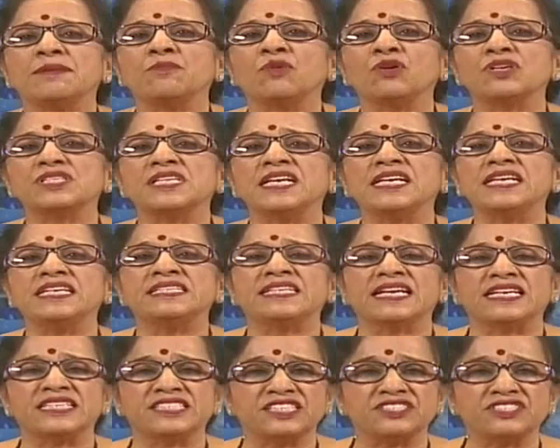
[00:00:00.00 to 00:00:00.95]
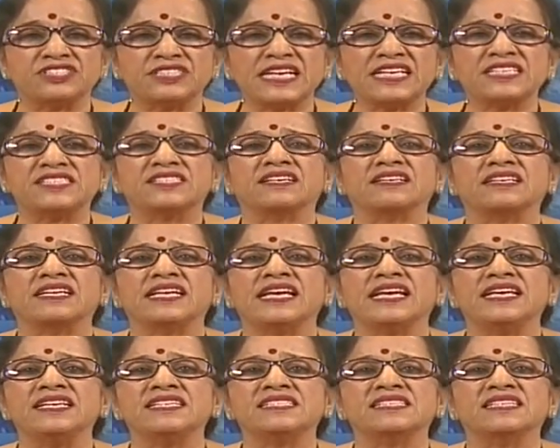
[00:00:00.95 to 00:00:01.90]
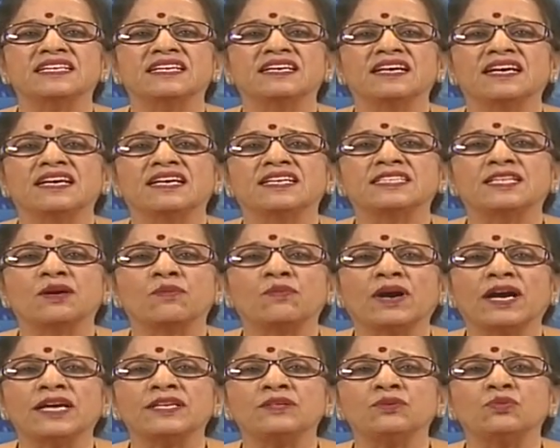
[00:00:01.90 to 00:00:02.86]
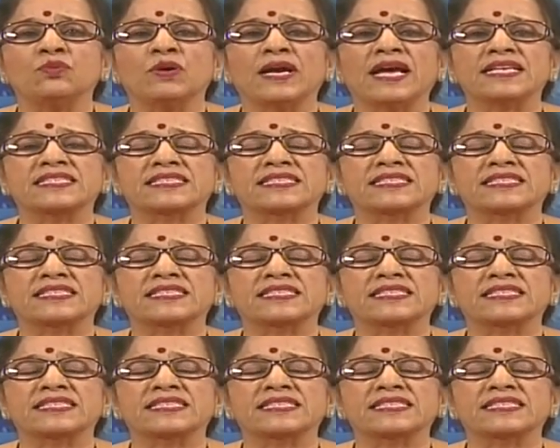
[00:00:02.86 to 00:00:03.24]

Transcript: Emotionally intelligent teacher is the one who